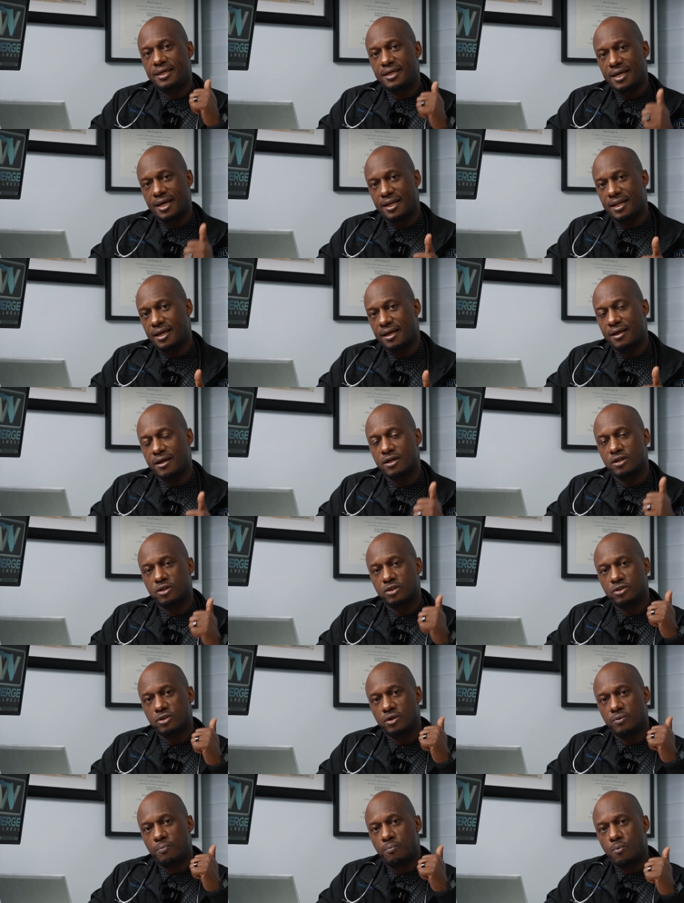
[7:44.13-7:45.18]
getting
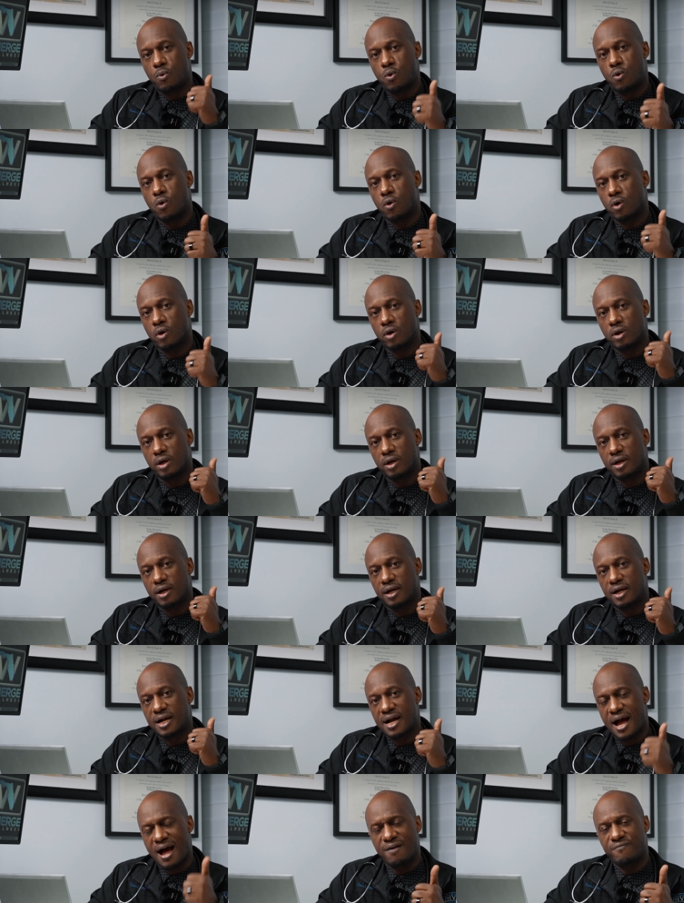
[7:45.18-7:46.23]
more
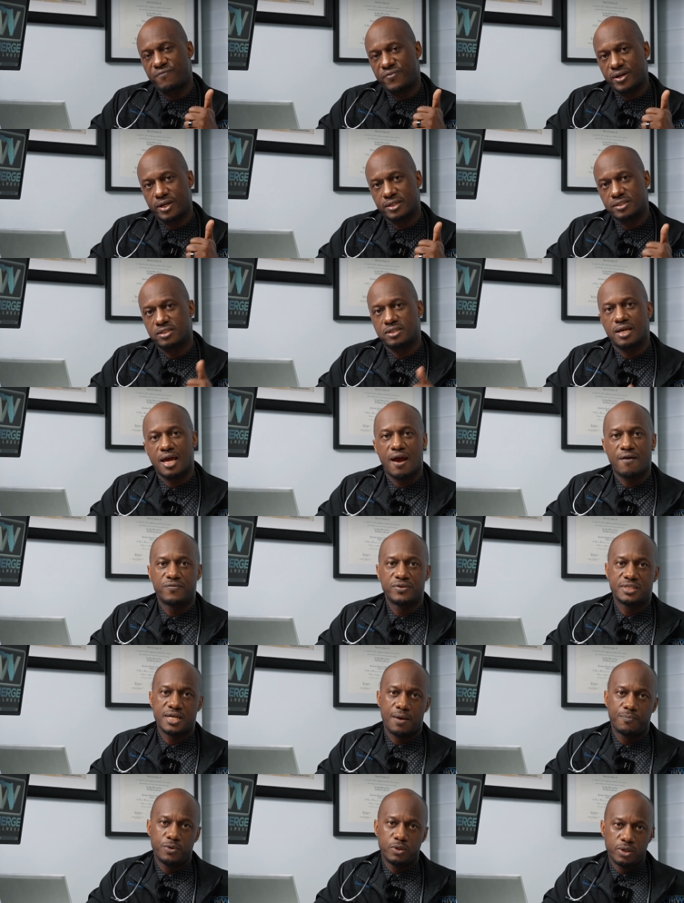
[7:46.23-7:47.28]
confidence every
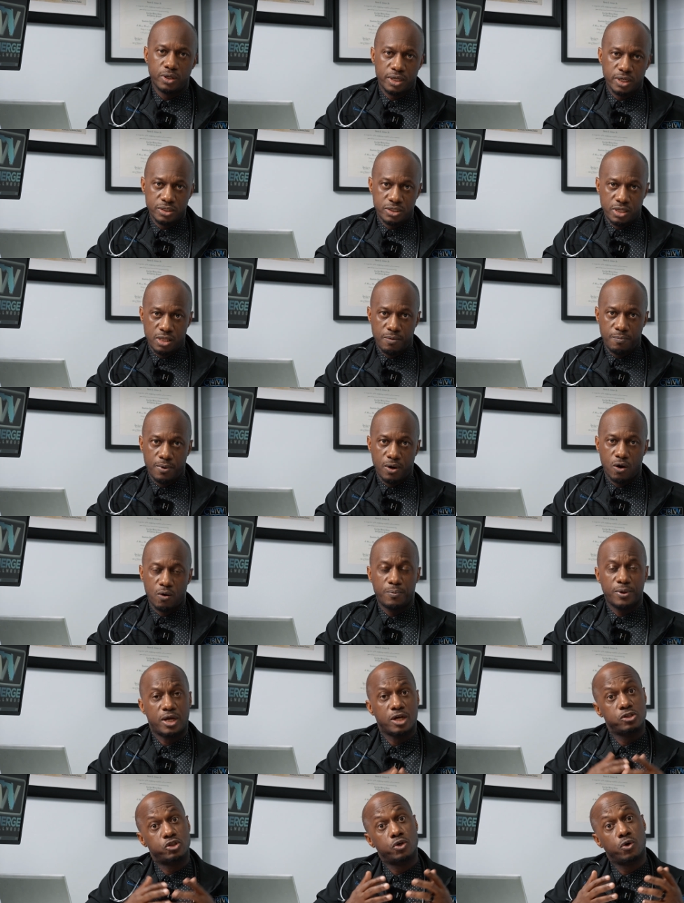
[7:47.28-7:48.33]
time you look into the mirror
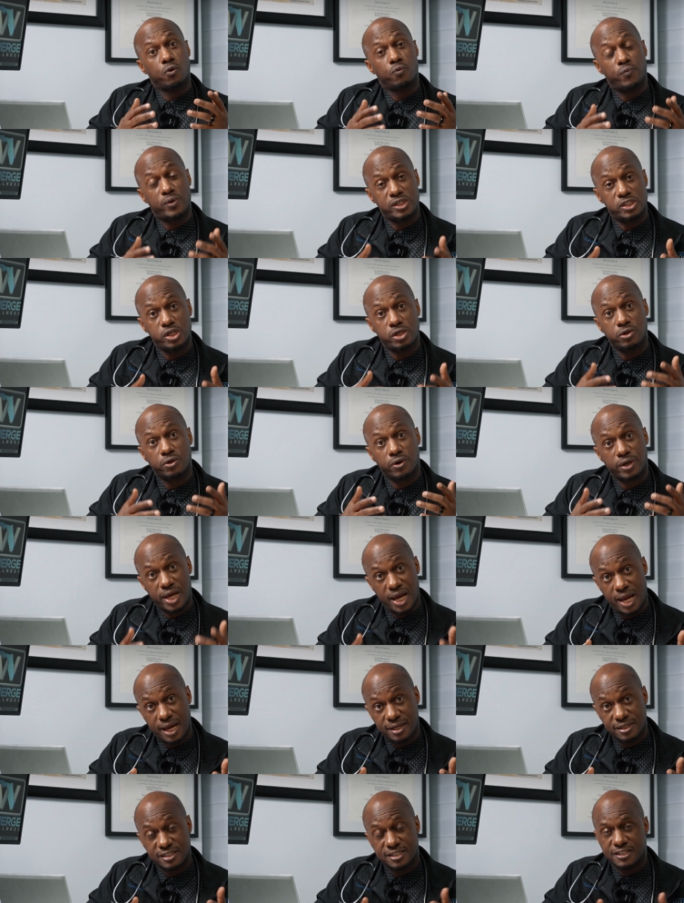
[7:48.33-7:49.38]
because you're reaching your
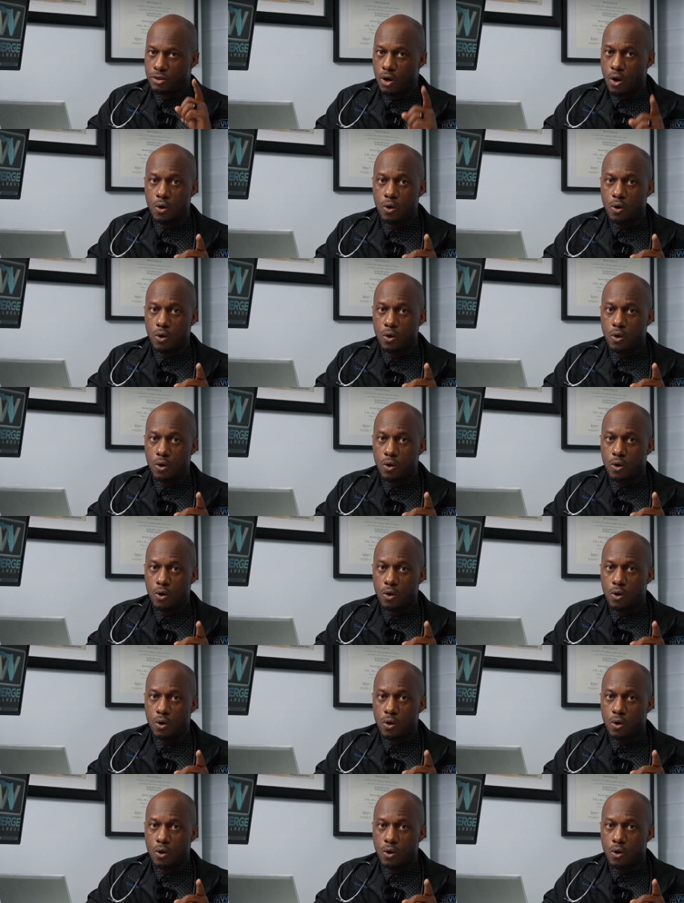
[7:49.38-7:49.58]
gains.